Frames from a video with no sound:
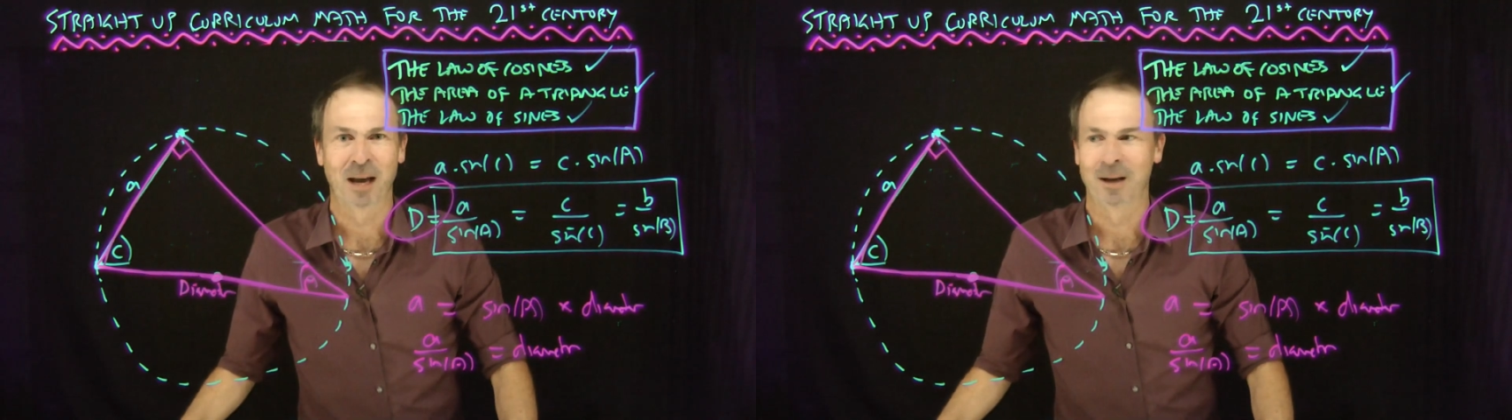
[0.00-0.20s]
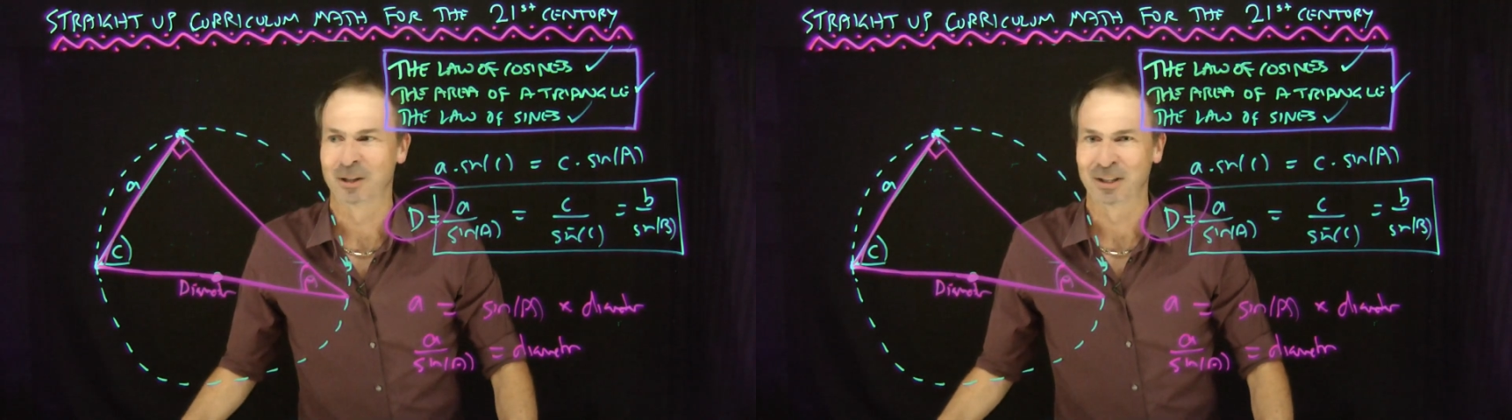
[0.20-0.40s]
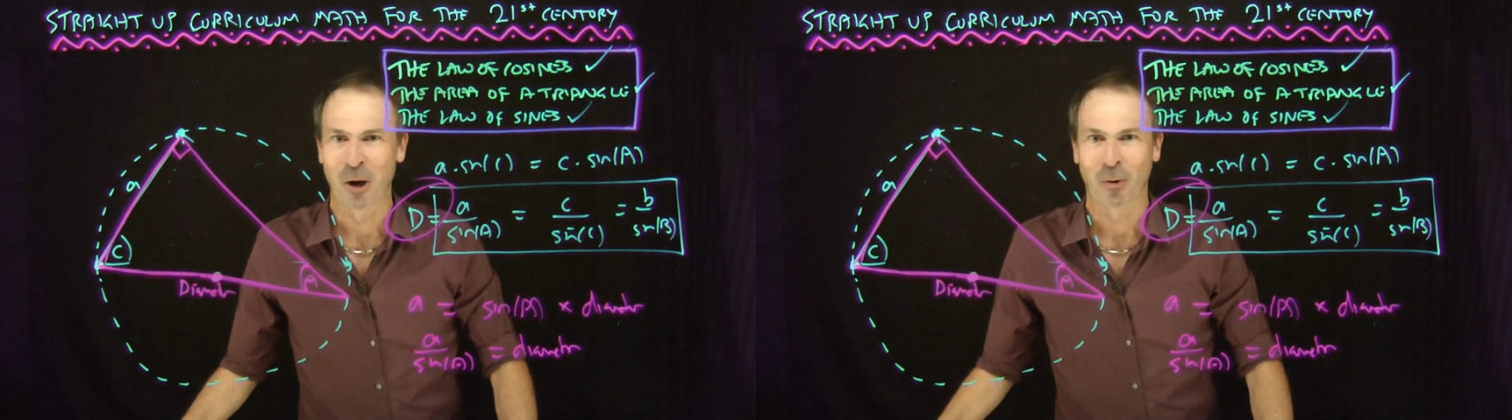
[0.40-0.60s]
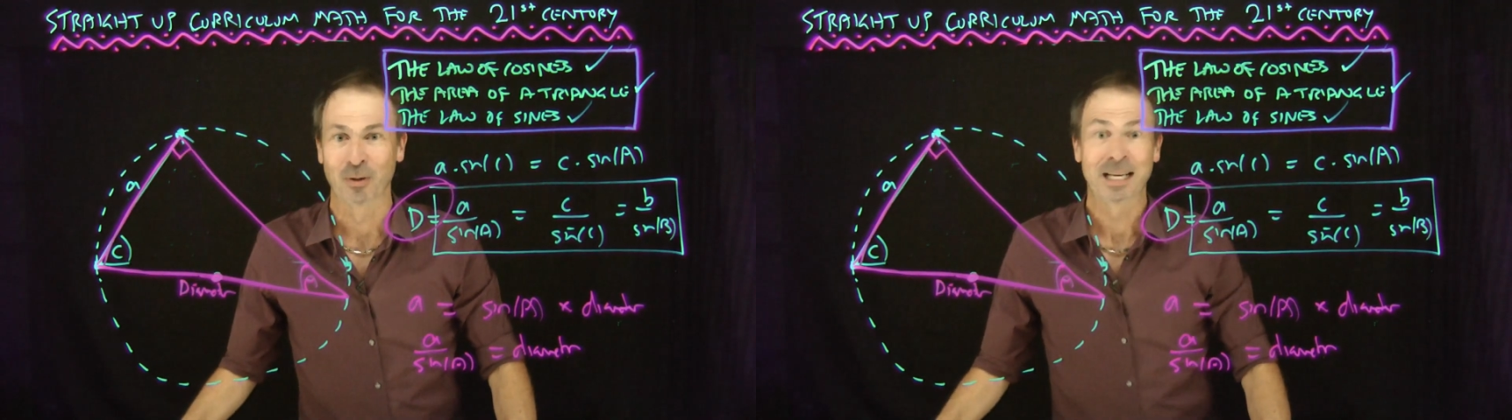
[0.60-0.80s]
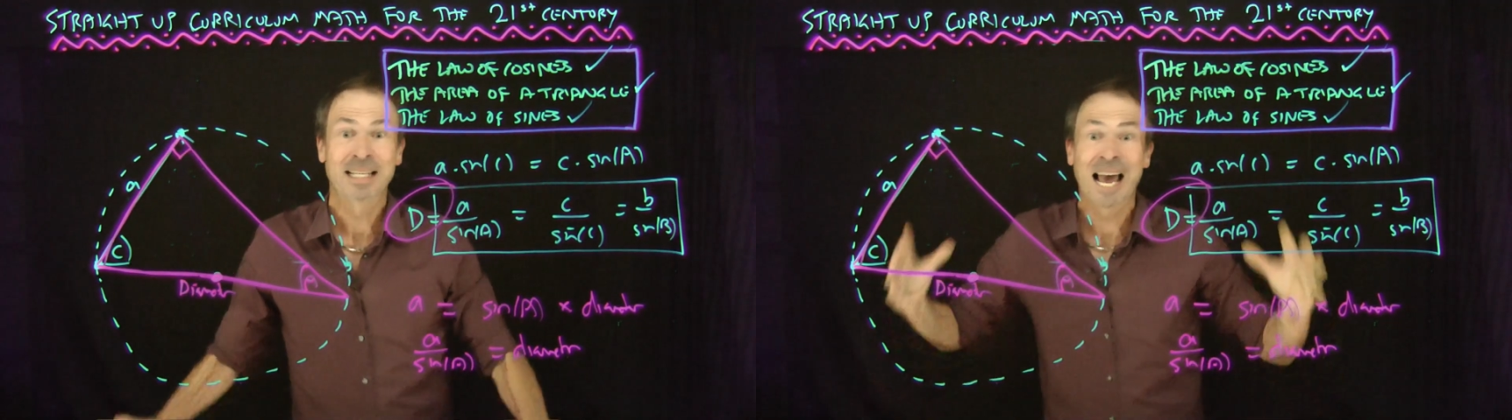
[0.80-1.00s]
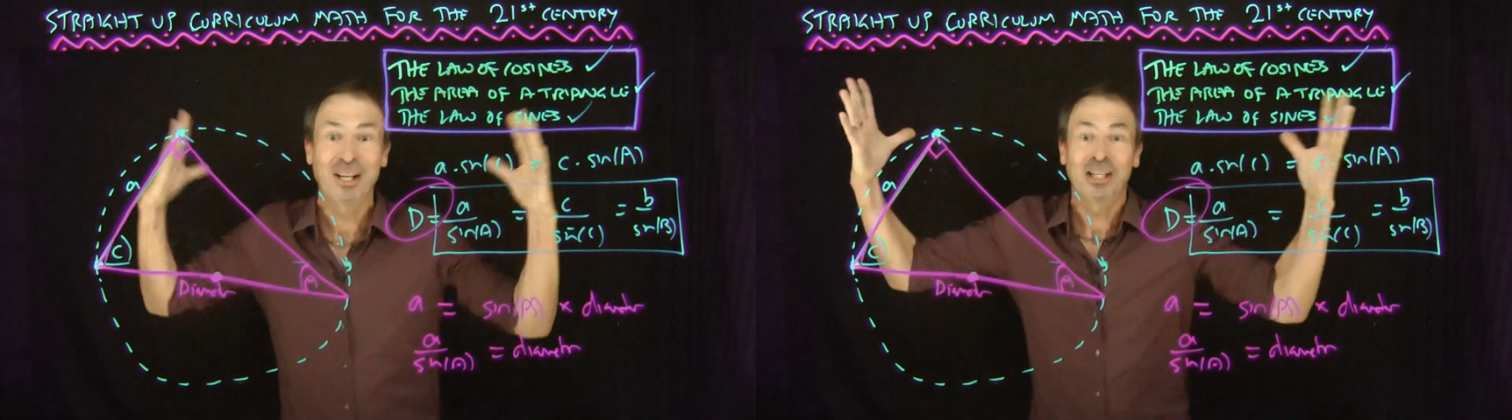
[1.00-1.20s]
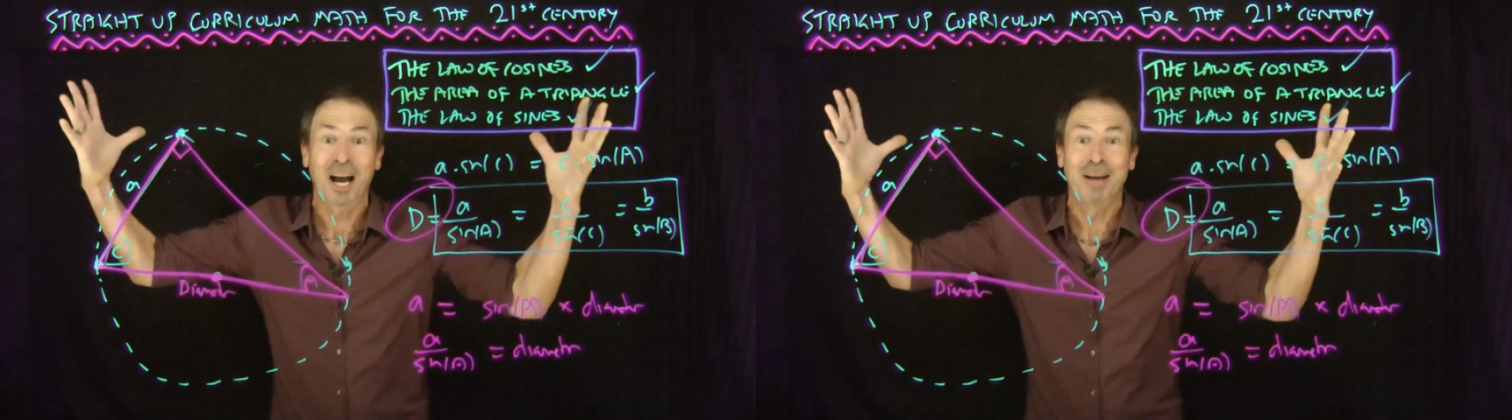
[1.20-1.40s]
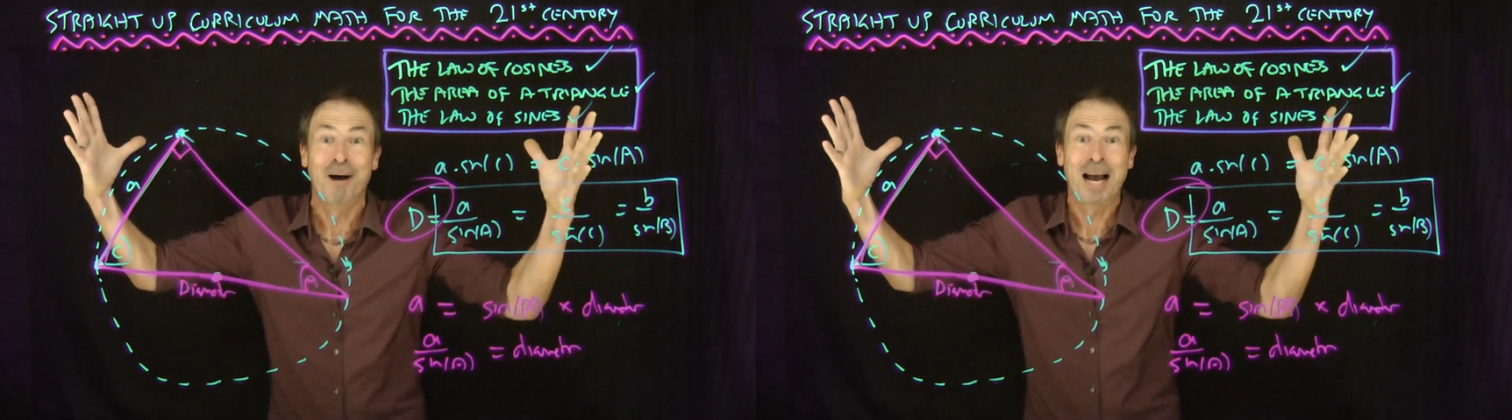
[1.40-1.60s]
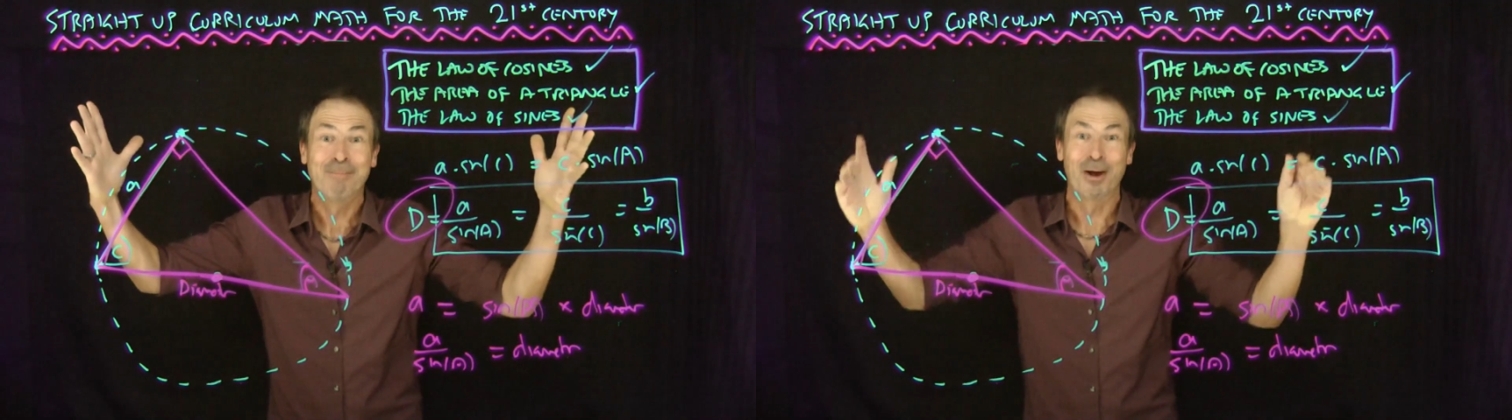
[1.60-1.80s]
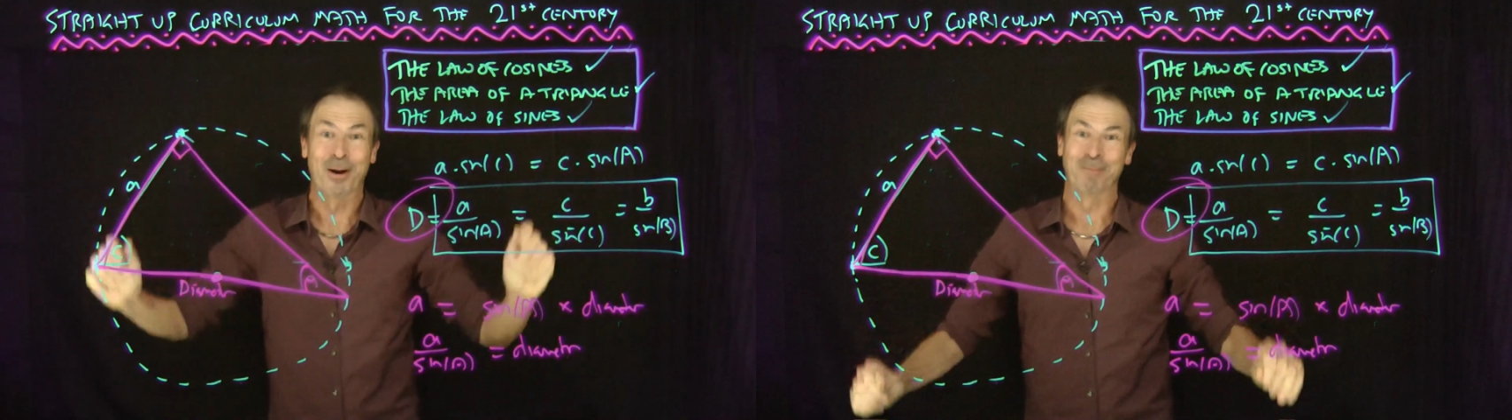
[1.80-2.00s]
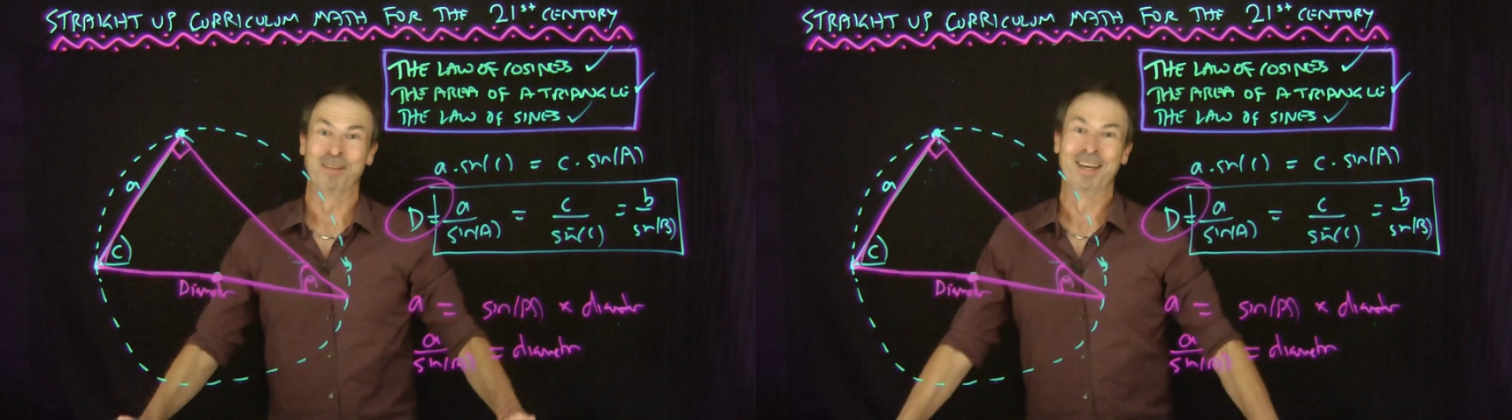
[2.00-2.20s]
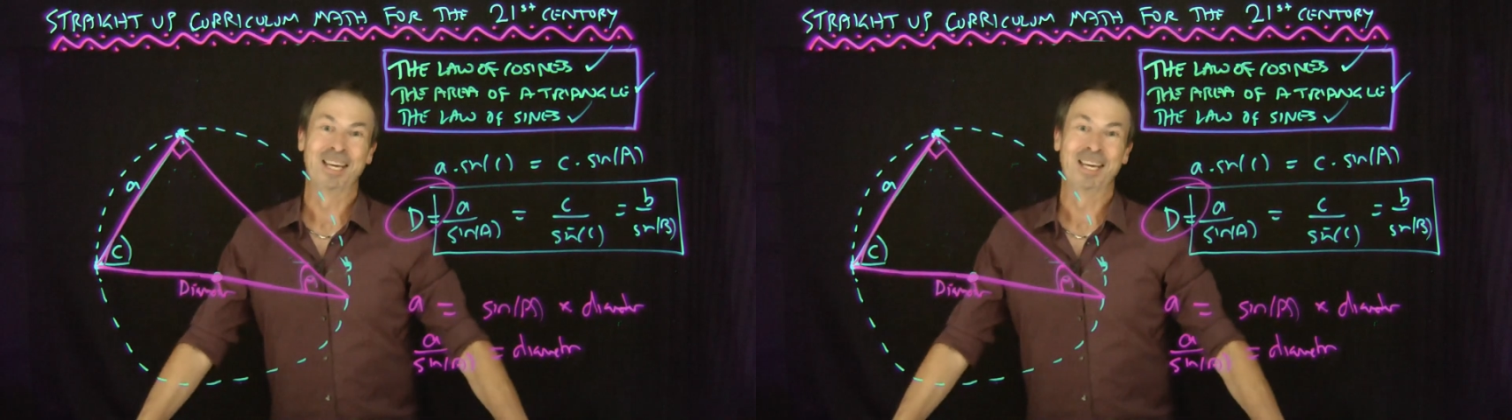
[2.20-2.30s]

uh, to circles is actually kind of mind-blowing.